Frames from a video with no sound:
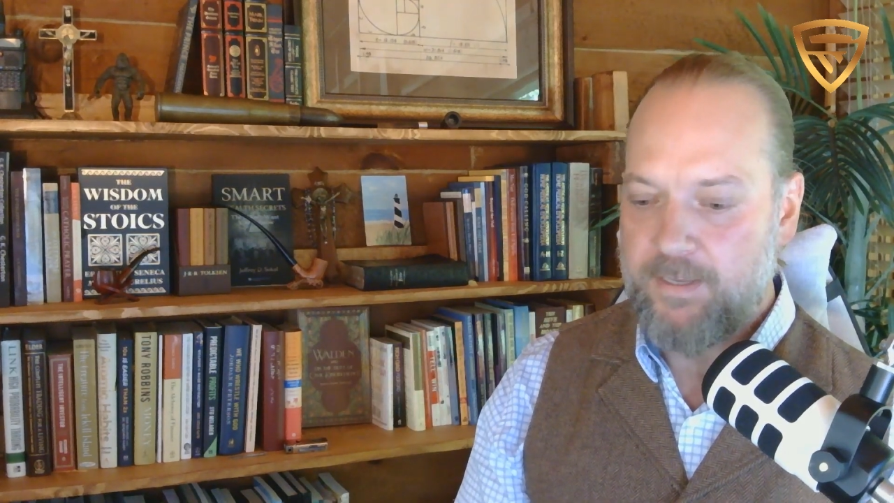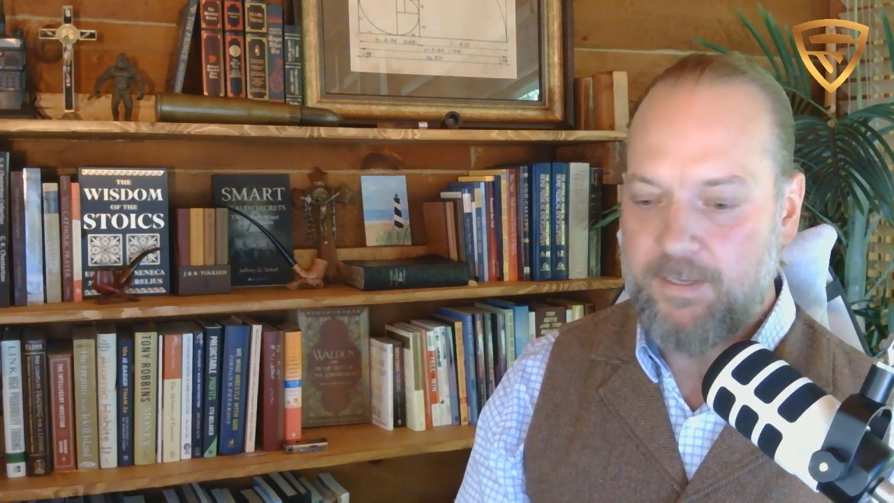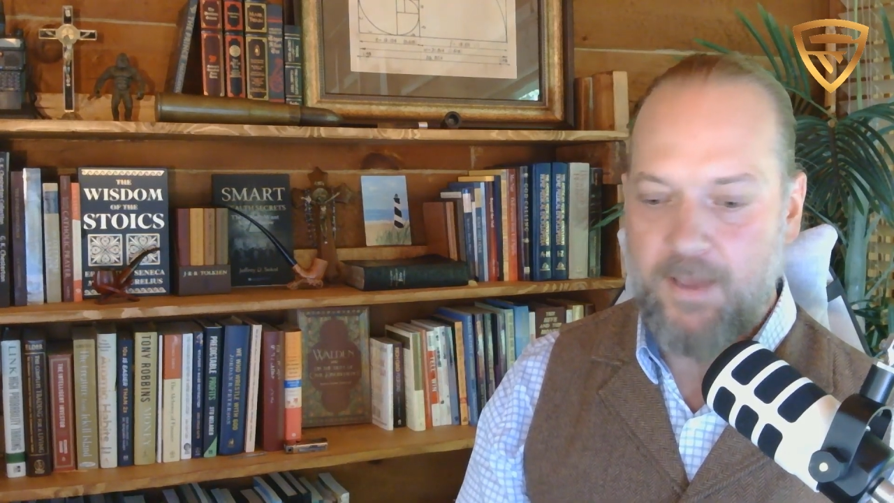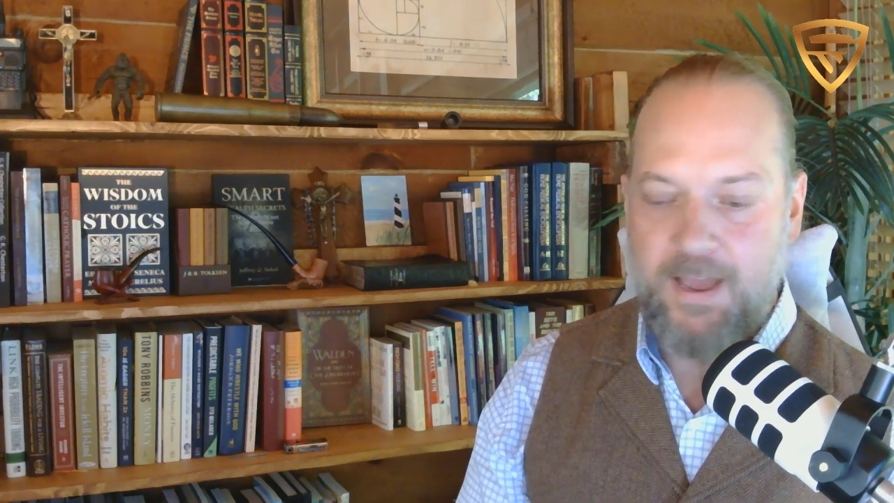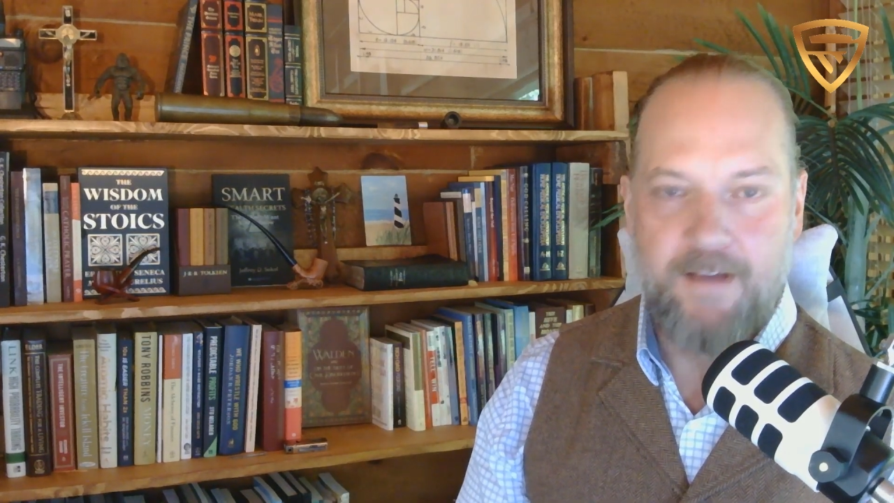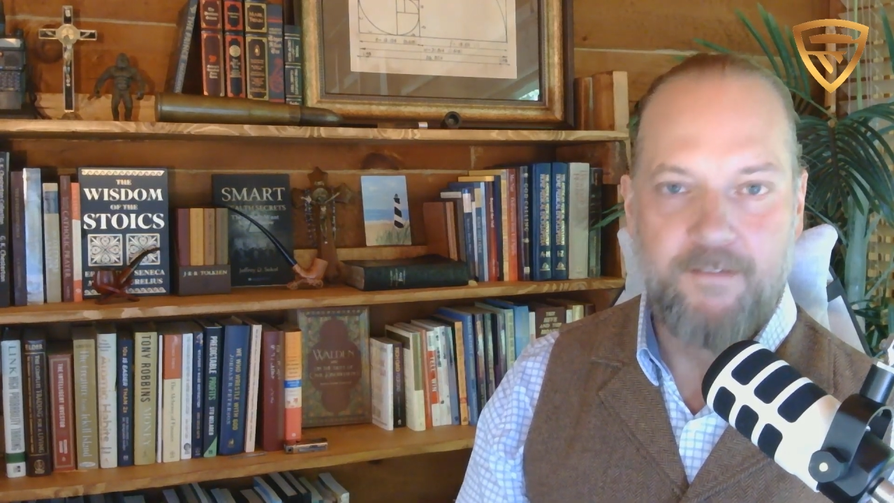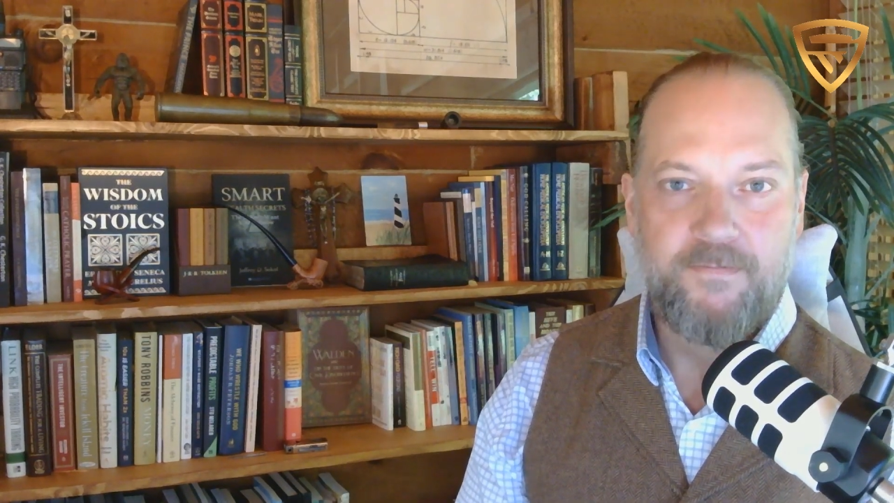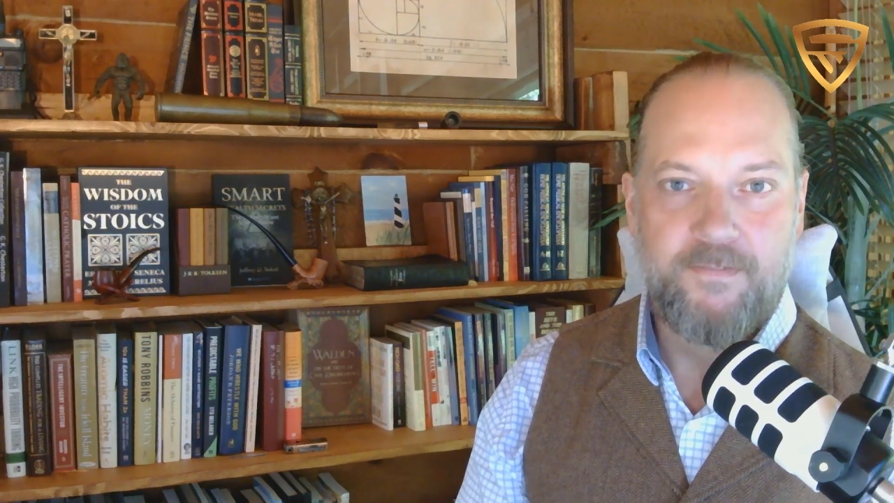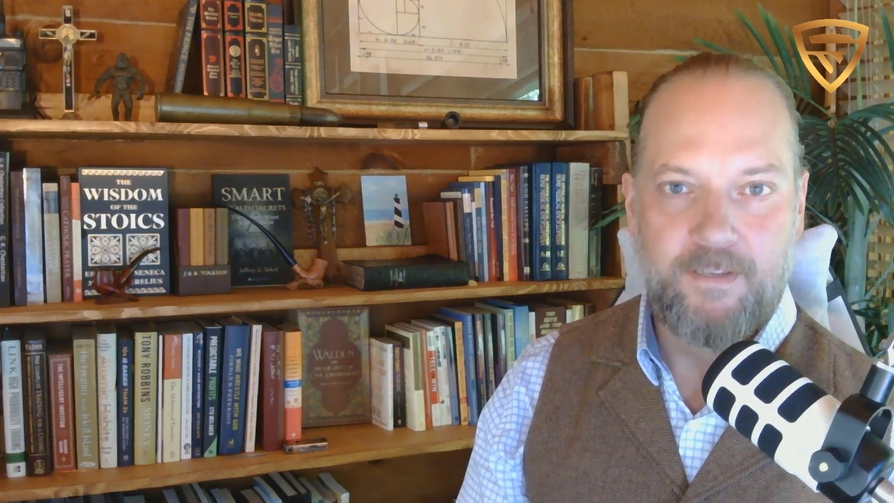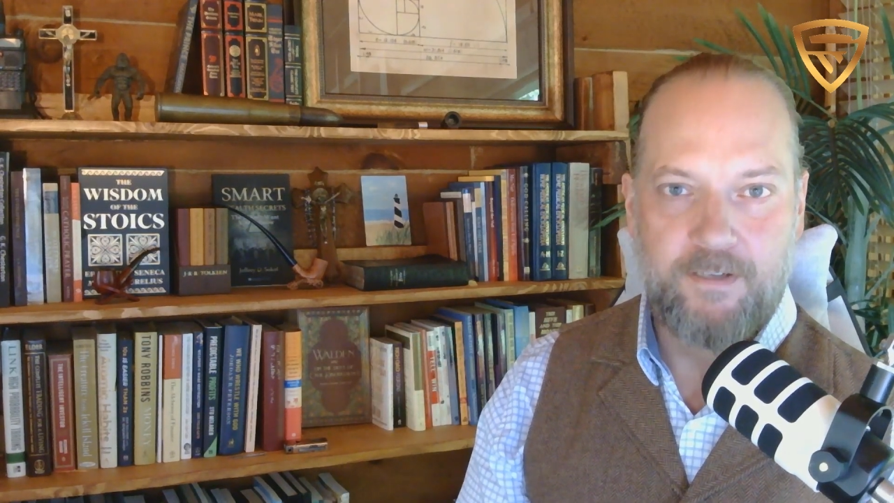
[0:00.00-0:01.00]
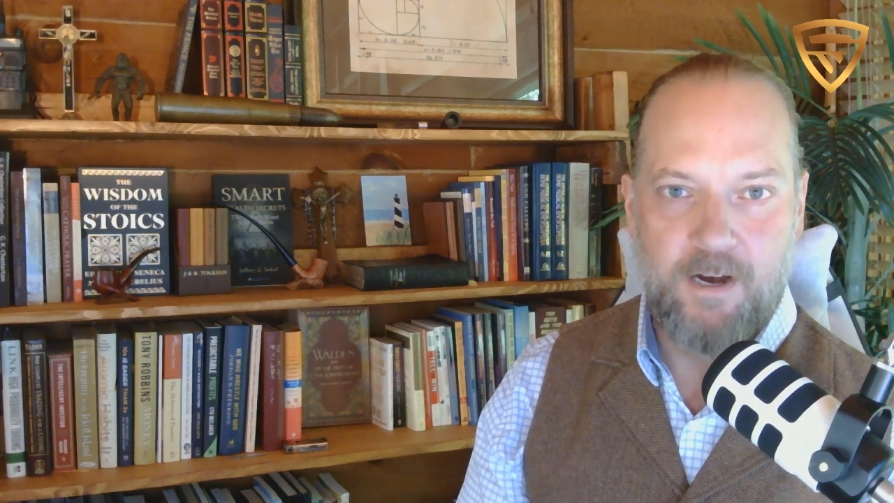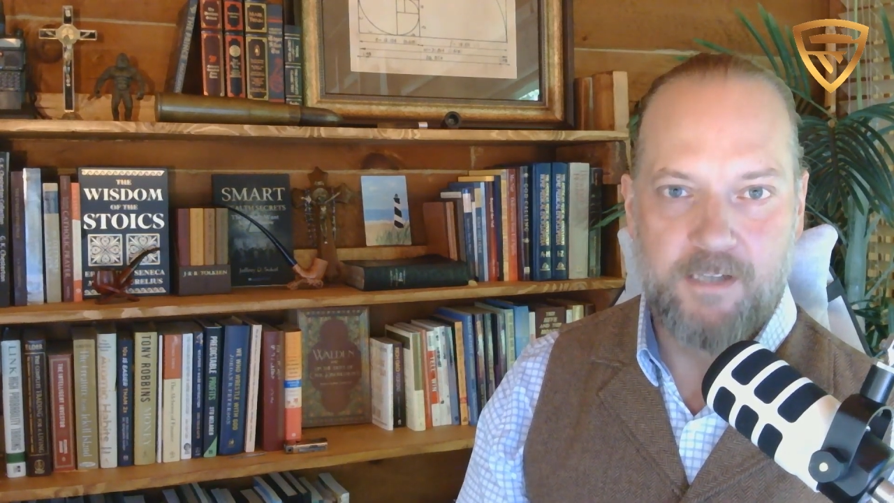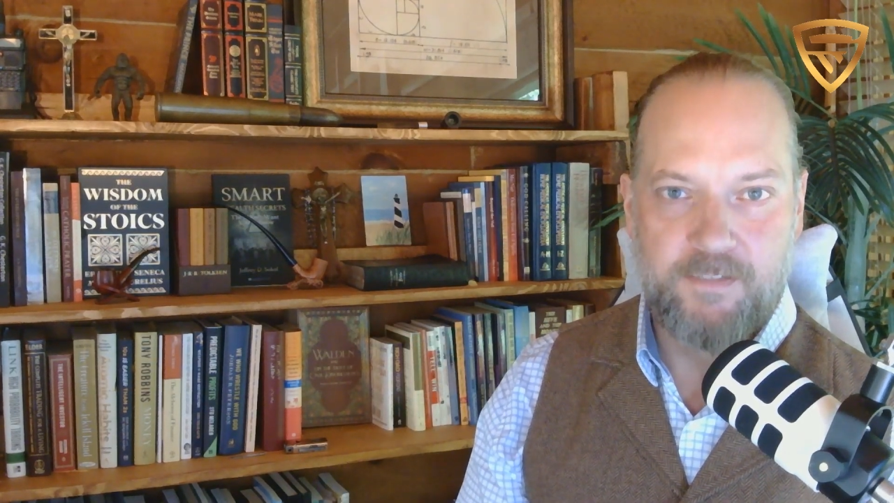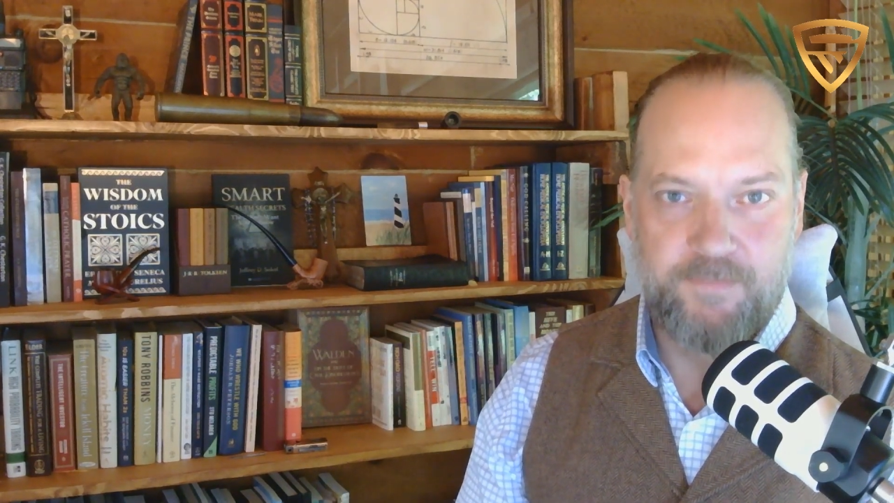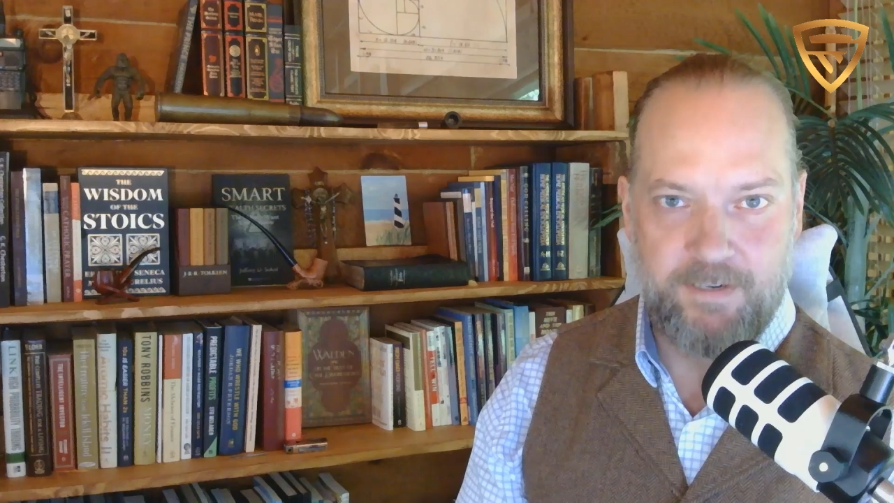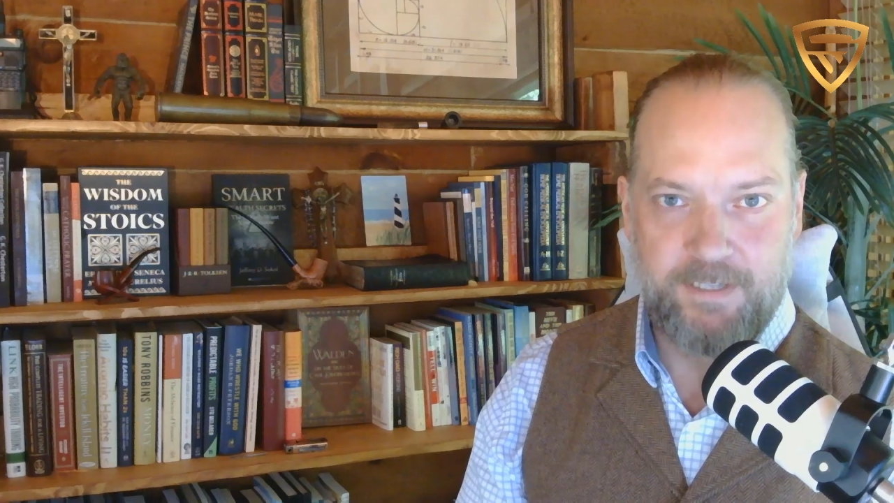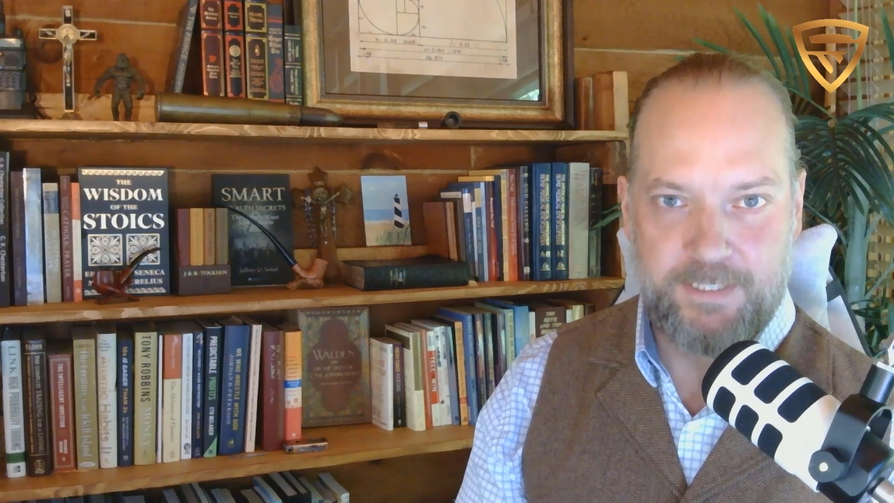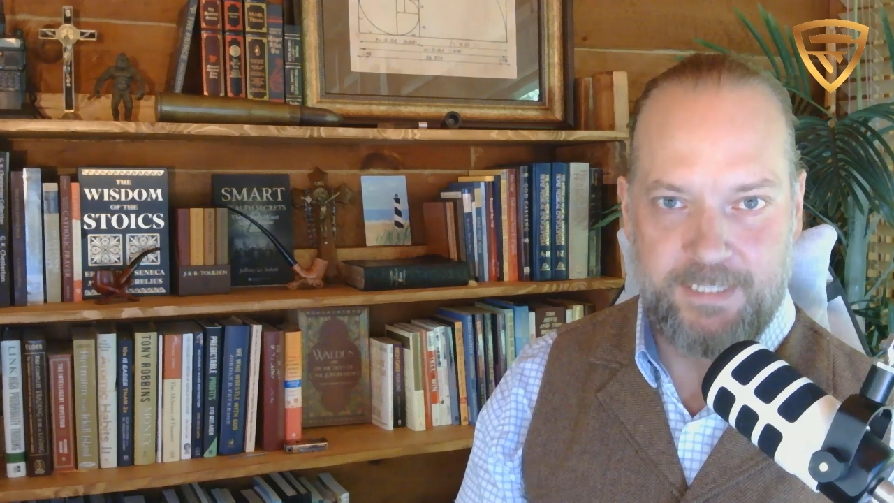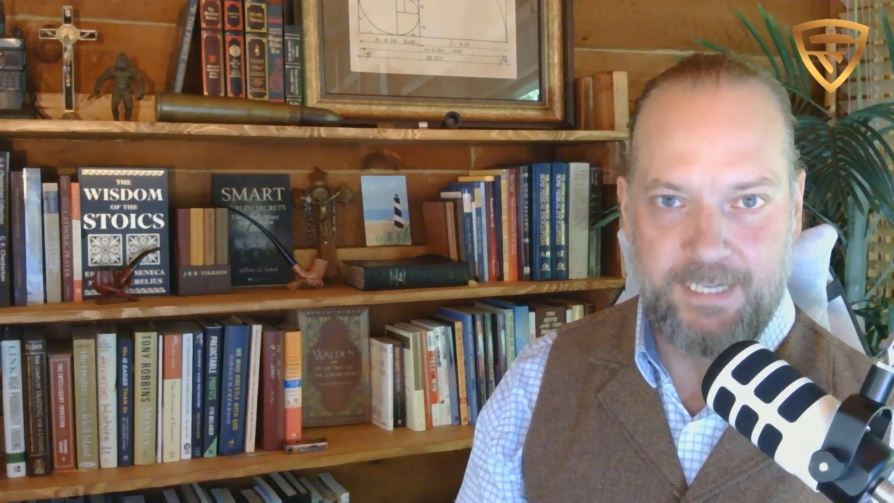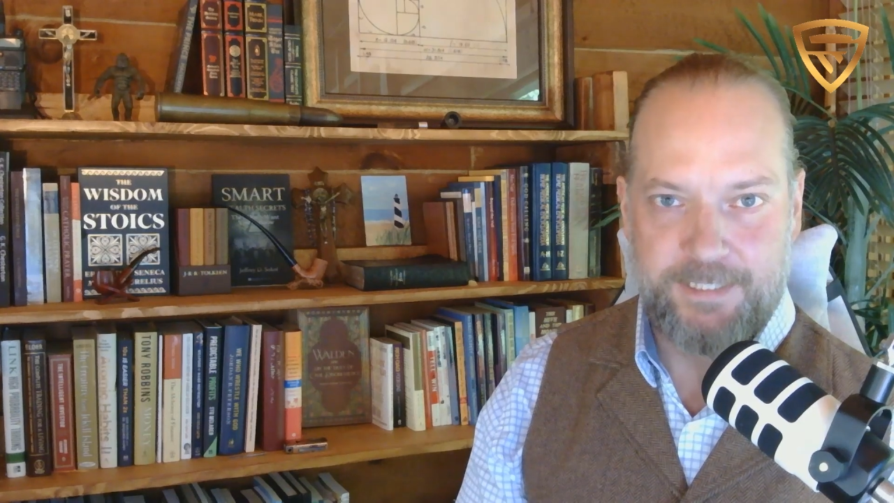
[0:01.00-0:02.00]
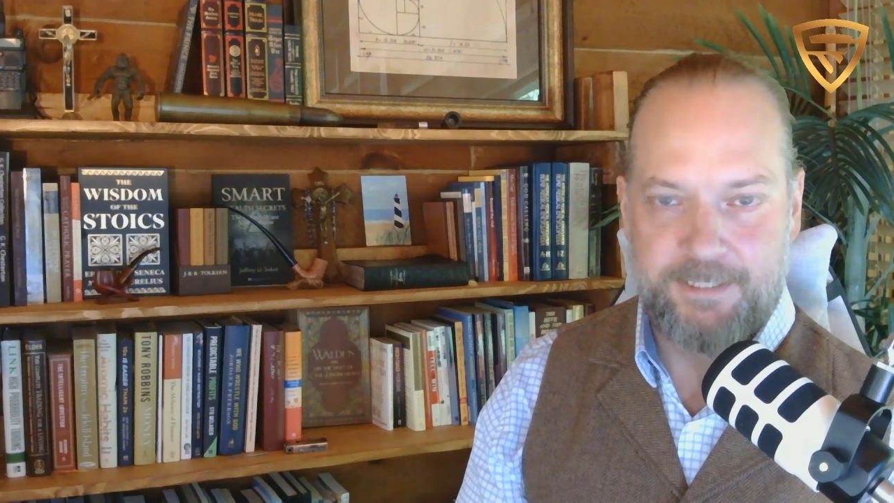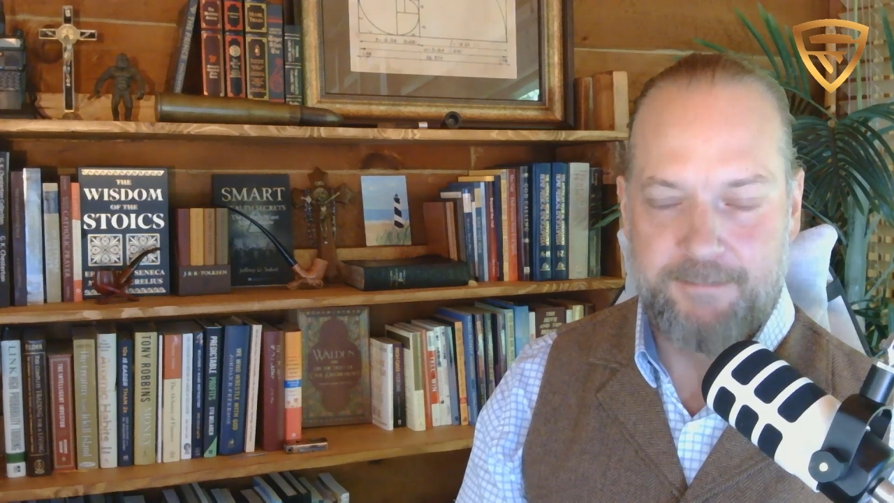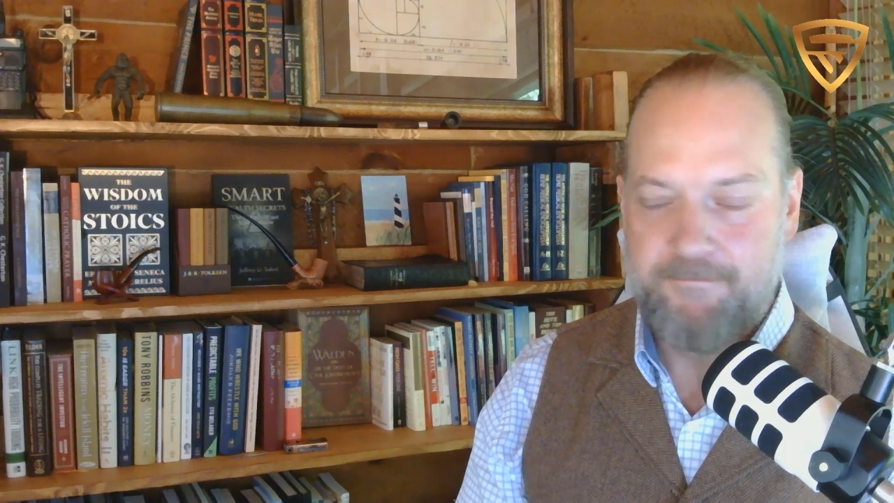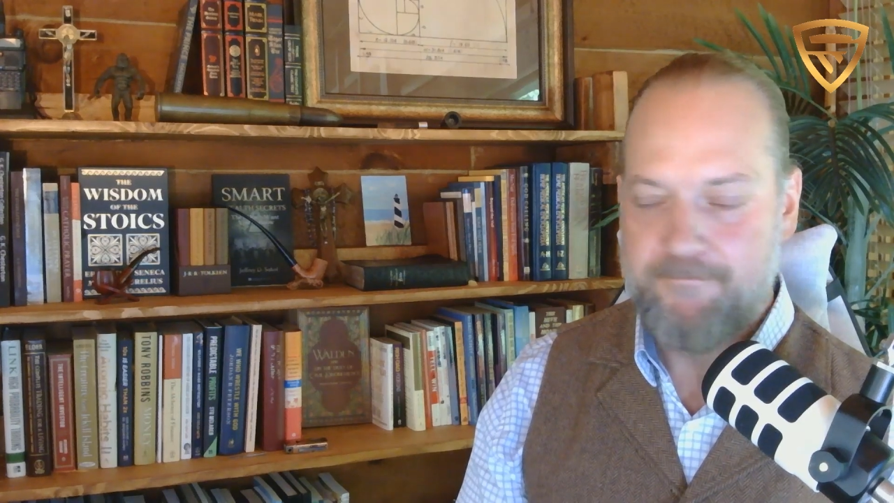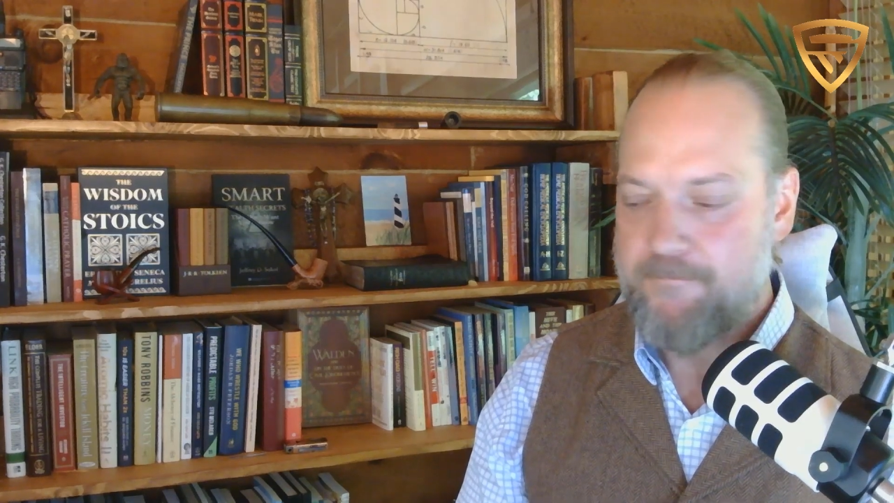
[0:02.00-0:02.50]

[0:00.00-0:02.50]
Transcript: You have the cost of your education.